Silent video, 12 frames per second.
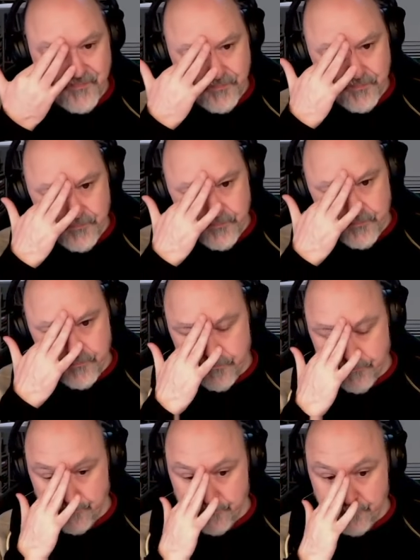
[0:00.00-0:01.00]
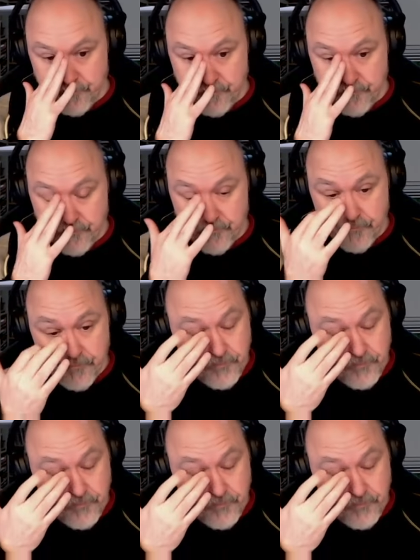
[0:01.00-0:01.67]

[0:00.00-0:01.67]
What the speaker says: Nobody speaks.